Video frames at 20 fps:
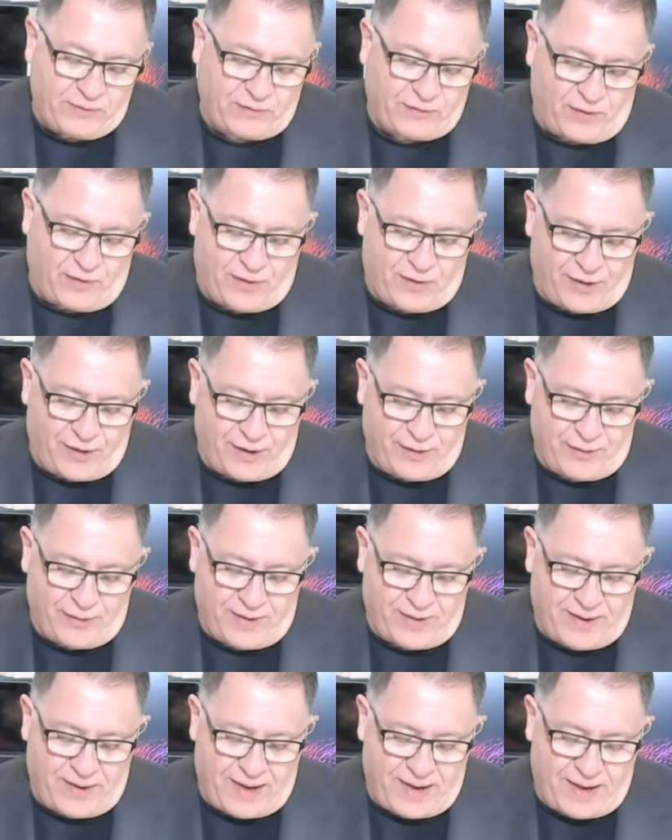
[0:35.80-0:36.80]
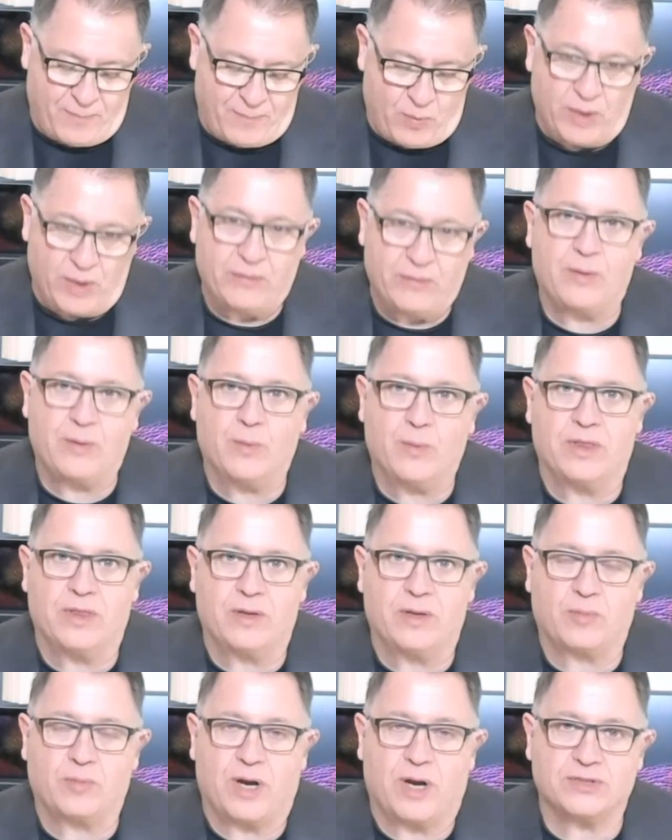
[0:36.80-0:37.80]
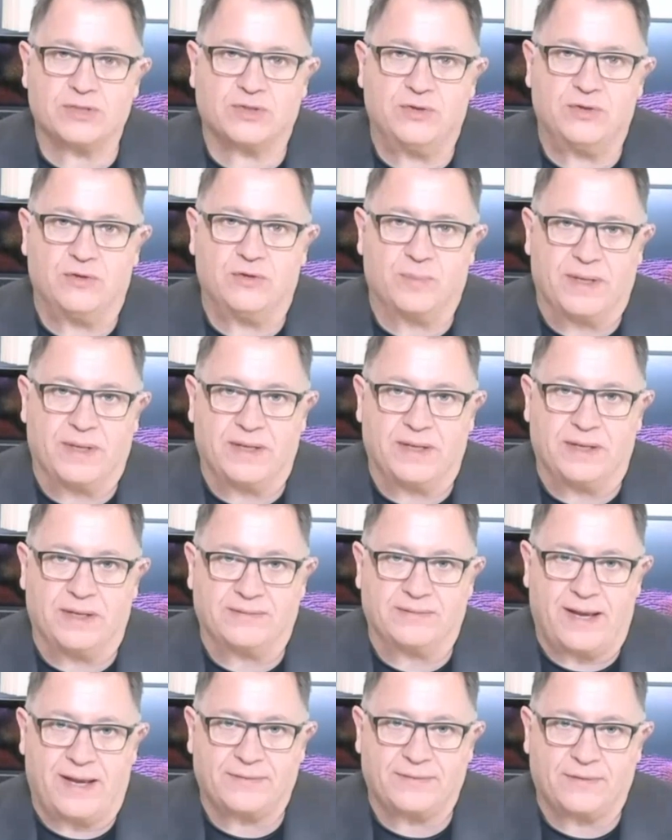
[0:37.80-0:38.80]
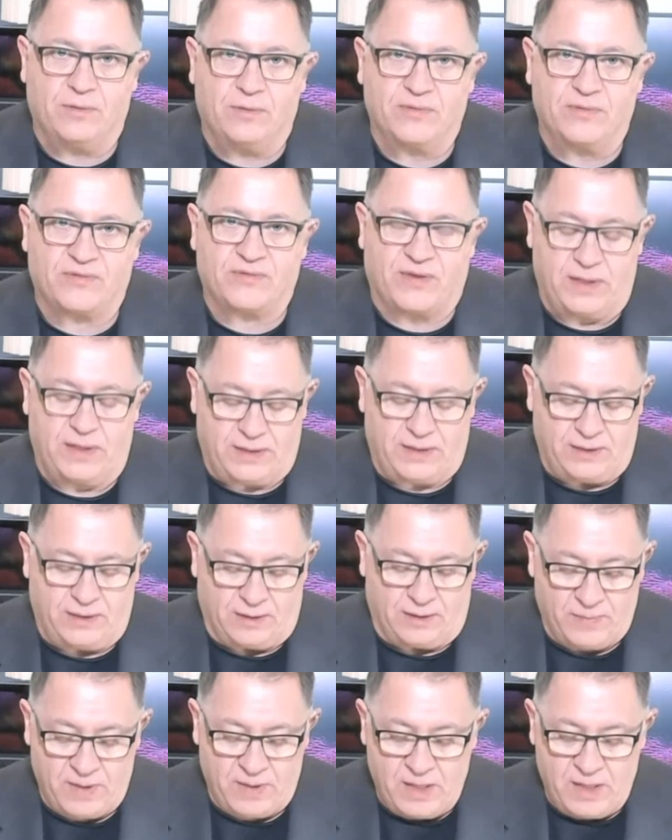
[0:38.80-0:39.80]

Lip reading: are, I'm wondering whether the prosecutor is making a tactical mistake here.